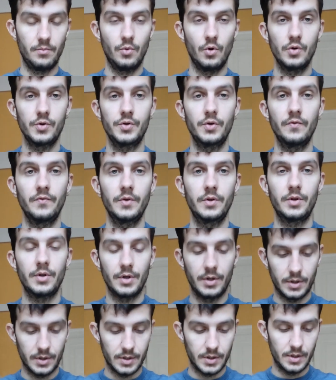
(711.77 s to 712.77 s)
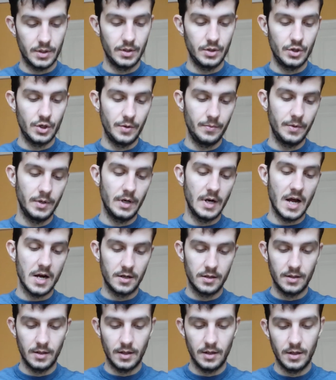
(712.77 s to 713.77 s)
Most of the Turks in Germany
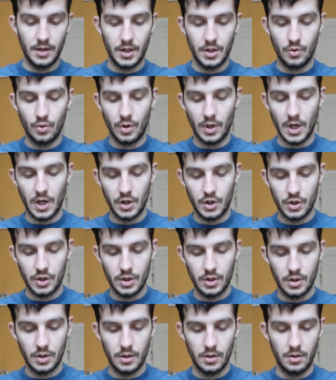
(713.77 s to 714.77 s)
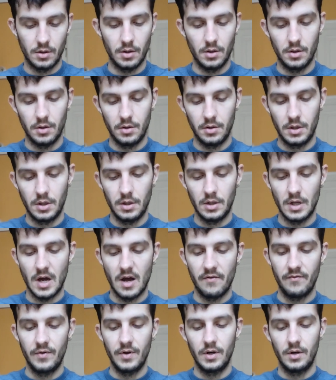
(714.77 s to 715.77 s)
lacked any education, didn't
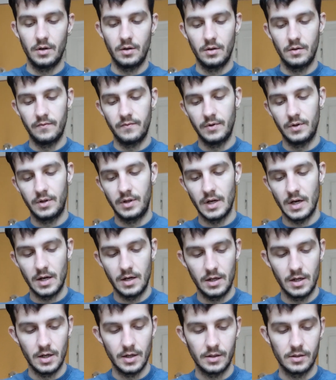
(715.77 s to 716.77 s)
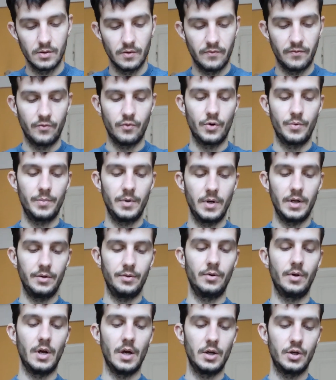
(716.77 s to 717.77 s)
have even 10 years of formal
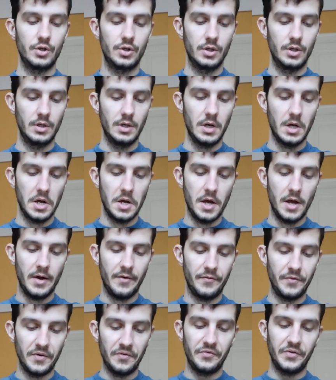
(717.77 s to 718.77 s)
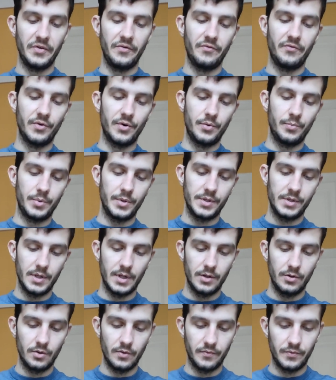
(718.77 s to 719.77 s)
education.
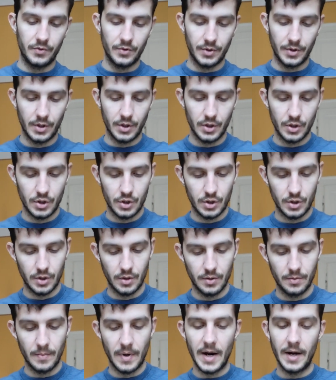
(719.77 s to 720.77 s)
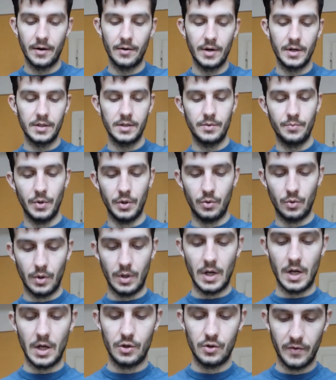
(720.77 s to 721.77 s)
54% of Turkish migrants
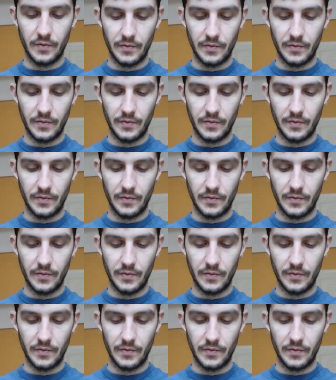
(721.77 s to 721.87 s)
between age